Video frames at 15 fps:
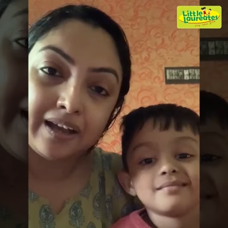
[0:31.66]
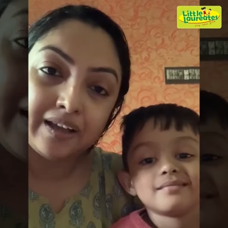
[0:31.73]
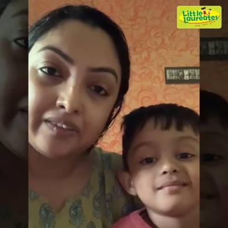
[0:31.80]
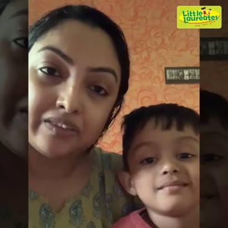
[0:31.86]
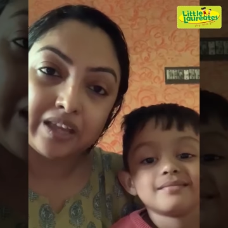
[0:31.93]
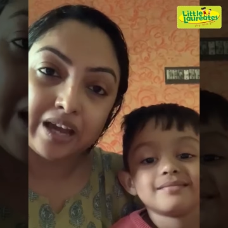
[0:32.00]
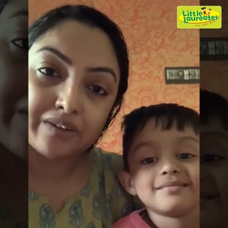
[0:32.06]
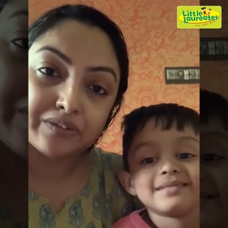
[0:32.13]

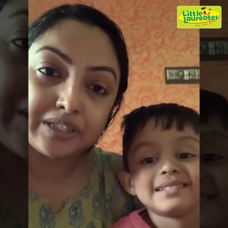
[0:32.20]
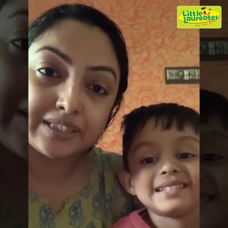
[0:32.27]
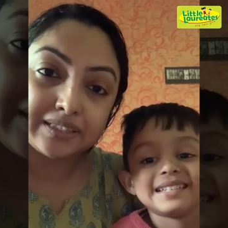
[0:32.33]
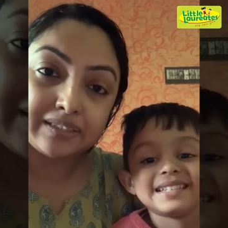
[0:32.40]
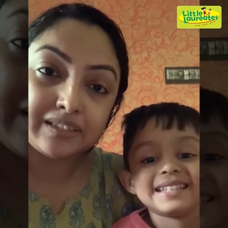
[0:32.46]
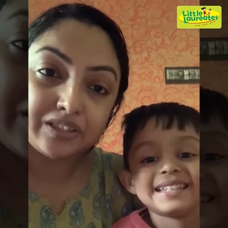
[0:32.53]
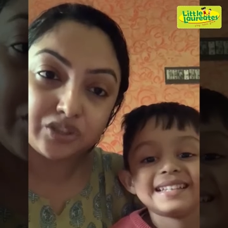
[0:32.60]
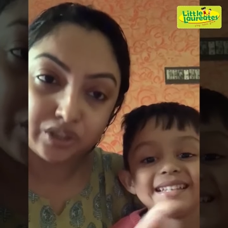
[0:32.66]
Speaker 1: They have
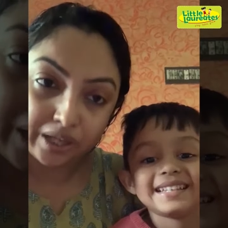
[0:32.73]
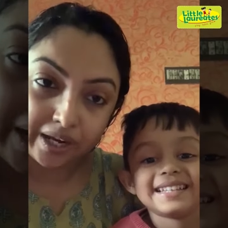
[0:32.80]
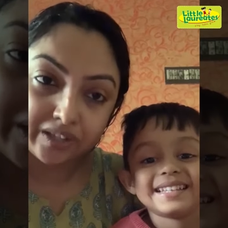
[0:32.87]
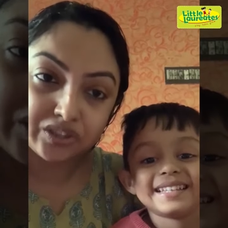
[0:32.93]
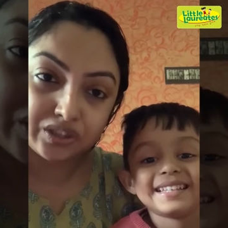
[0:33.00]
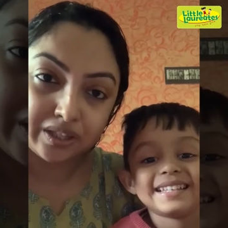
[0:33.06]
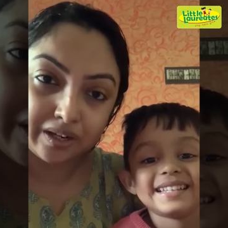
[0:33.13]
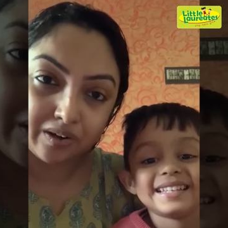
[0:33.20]
recently
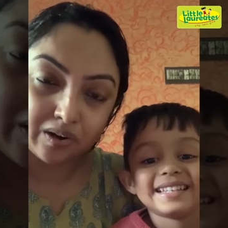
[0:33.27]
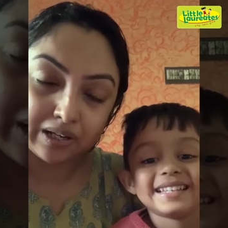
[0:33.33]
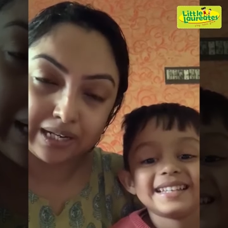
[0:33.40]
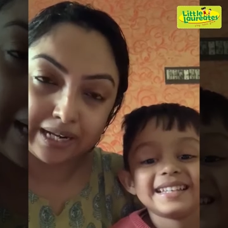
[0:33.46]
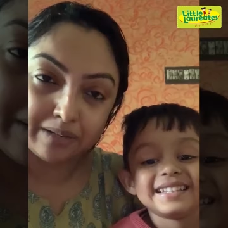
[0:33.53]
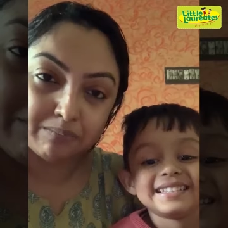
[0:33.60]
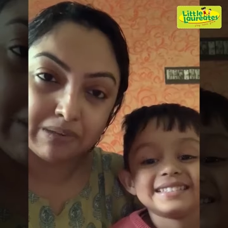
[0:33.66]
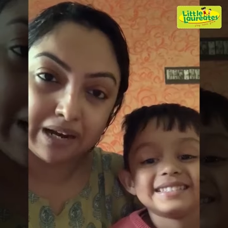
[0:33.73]
changed their
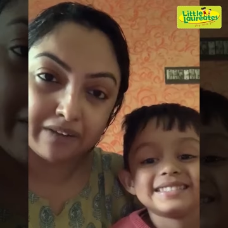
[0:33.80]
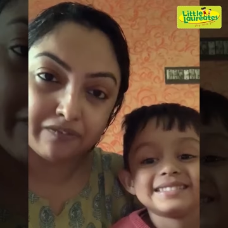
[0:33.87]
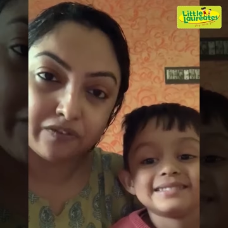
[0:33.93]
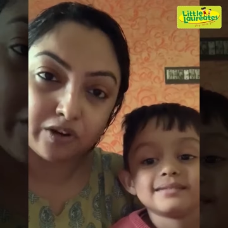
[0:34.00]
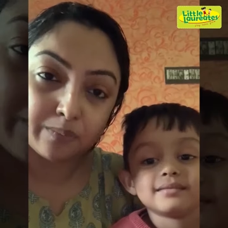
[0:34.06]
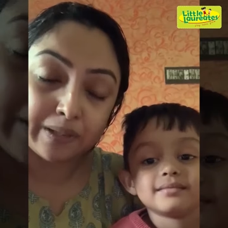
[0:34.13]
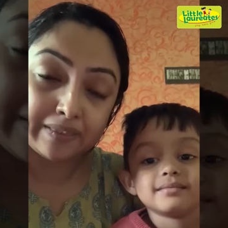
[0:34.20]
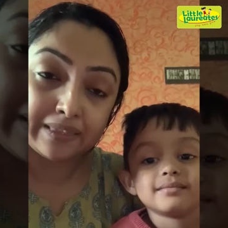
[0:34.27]
online
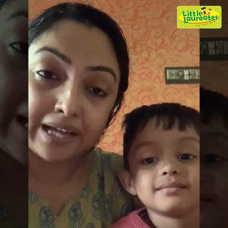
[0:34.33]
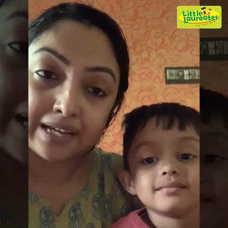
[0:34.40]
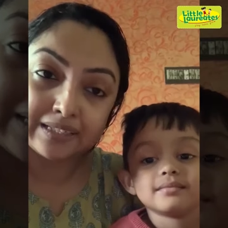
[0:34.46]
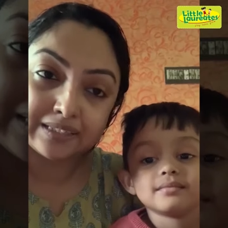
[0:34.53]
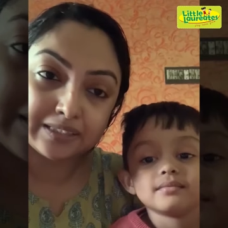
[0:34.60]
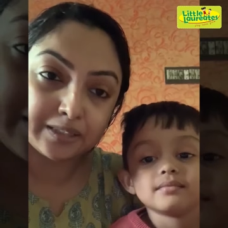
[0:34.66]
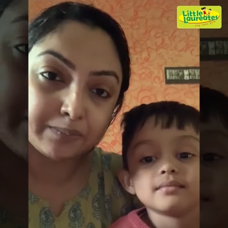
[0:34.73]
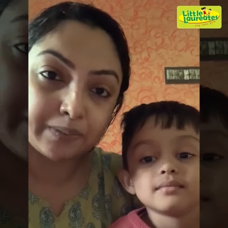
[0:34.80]
platform and that
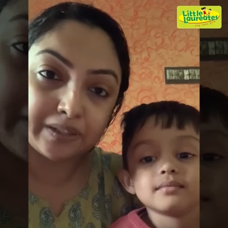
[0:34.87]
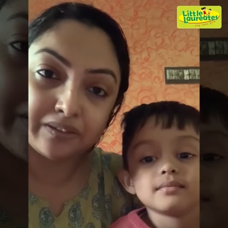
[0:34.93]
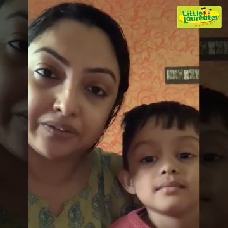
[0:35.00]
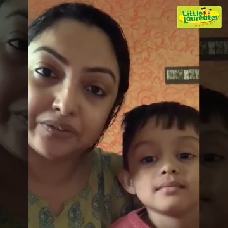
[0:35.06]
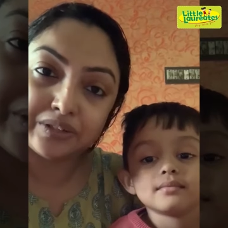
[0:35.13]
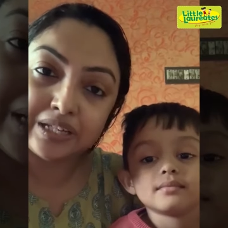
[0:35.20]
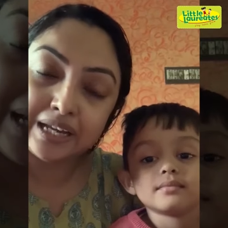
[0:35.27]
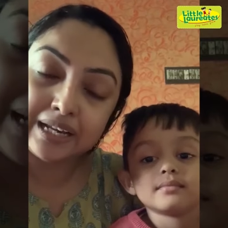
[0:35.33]
has been
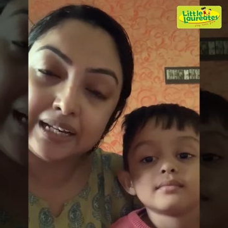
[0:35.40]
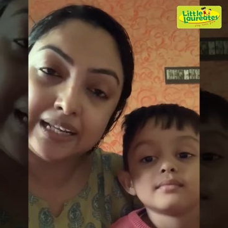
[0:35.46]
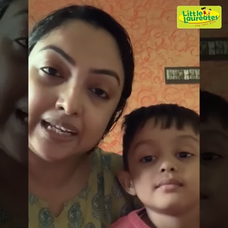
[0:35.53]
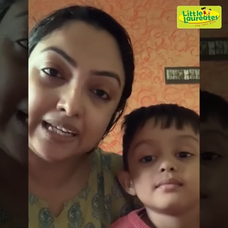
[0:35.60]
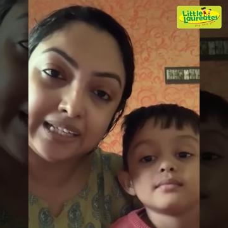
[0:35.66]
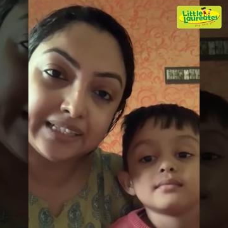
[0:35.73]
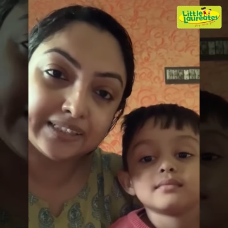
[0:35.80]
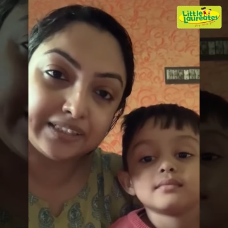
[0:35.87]
really
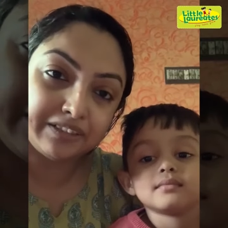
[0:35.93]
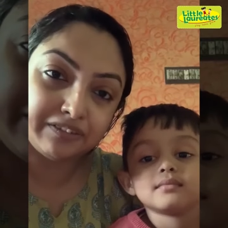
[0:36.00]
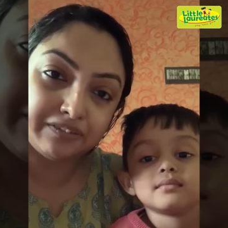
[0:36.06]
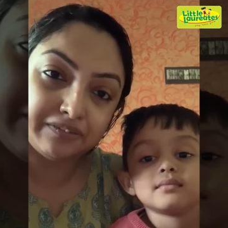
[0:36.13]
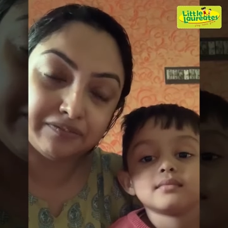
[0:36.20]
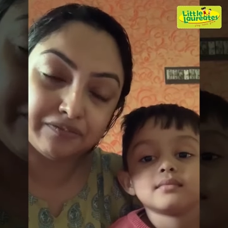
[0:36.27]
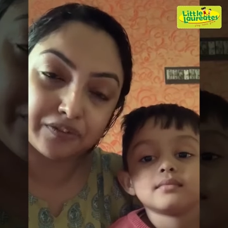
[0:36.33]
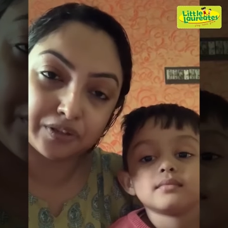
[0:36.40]
easy
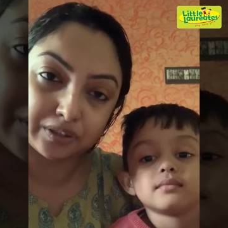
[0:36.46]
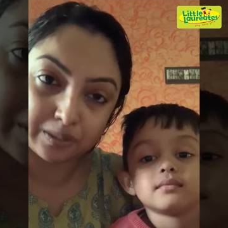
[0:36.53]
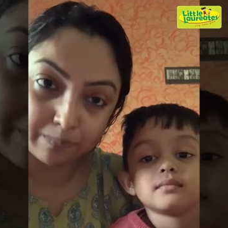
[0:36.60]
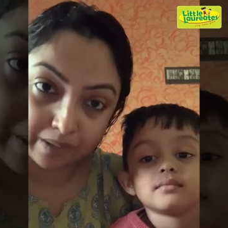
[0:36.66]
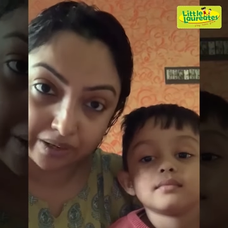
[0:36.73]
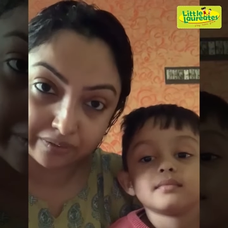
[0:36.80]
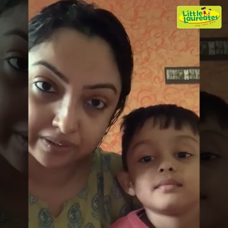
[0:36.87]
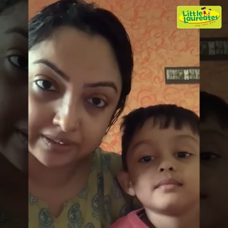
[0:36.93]
for the
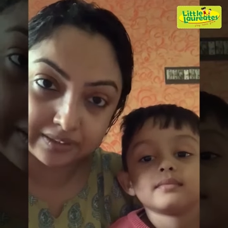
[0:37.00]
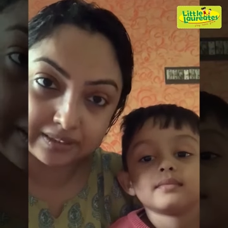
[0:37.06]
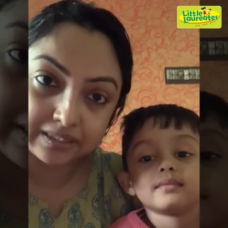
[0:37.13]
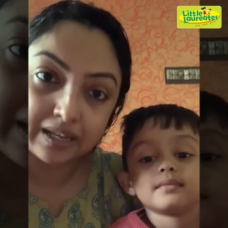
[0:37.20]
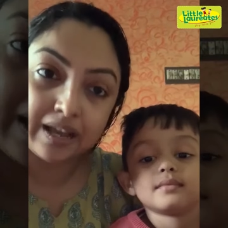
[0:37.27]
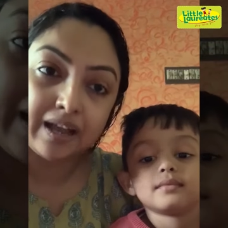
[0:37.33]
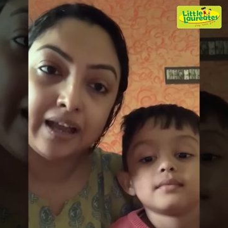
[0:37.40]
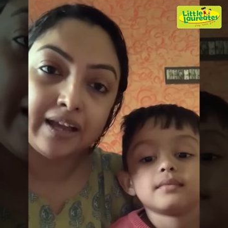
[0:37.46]
parents,
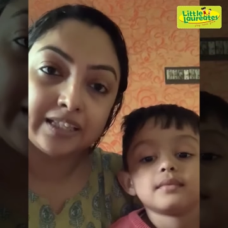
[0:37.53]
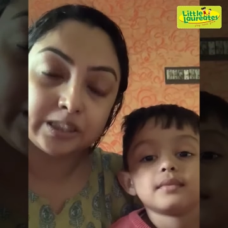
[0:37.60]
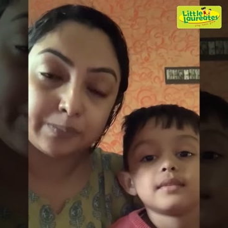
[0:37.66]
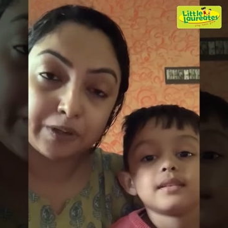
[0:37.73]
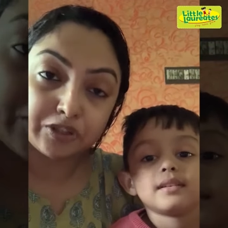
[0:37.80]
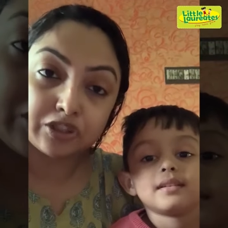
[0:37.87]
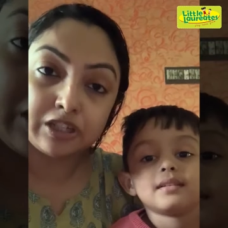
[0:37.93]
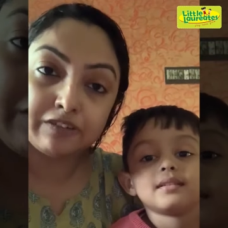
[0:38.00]

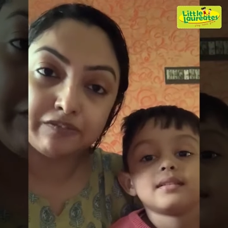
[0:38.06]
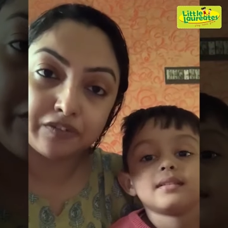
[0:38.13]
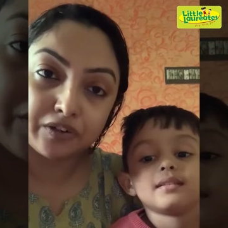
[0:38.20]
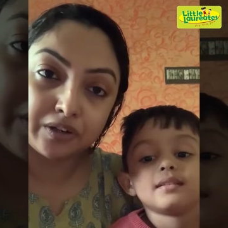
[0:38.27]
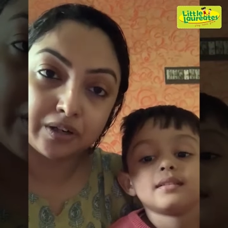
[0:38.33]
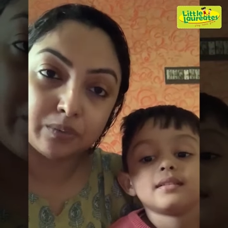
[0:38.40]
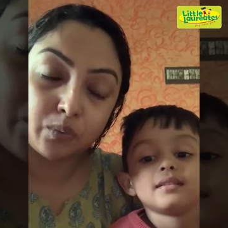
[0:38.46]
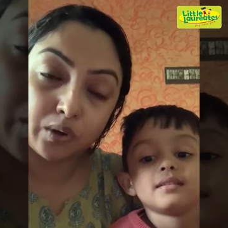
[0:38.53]
especially
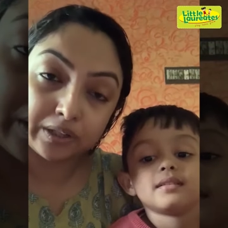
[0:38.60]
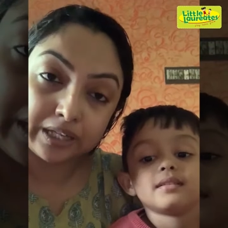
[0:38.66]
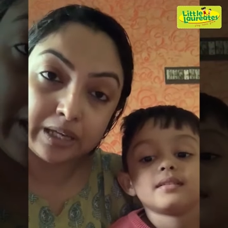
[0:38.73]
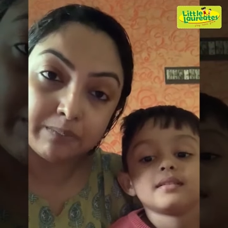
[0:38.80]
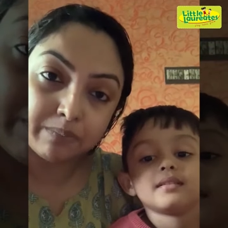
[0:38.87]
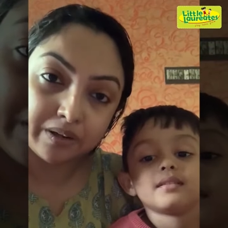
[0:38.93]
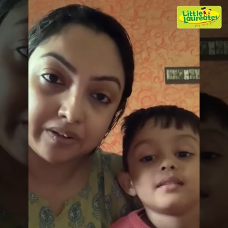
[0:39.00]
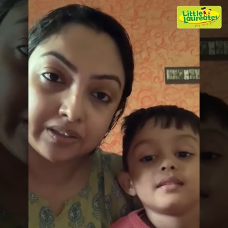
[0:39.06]
for
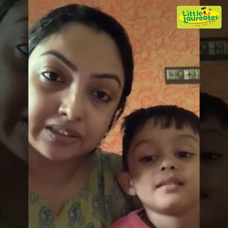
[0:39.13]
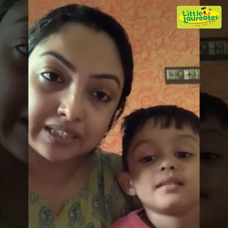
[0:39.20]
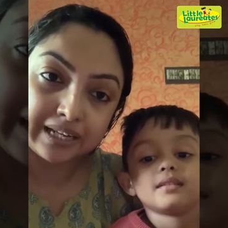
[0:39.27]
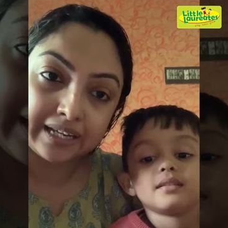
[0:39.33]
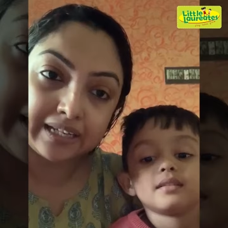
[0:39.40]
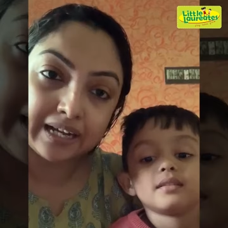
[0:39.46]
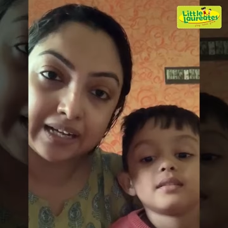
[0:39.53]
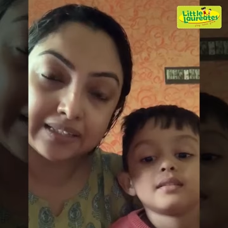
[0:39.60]
working parents
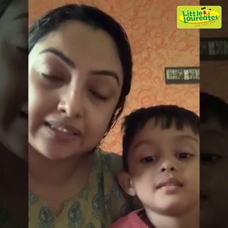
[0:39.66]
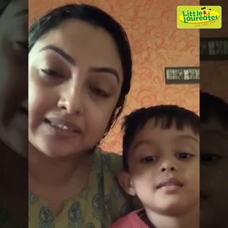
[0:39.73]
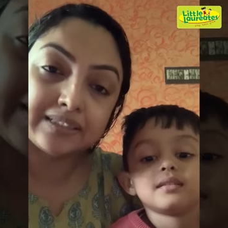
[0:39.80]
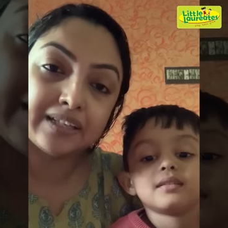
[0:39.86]
like us.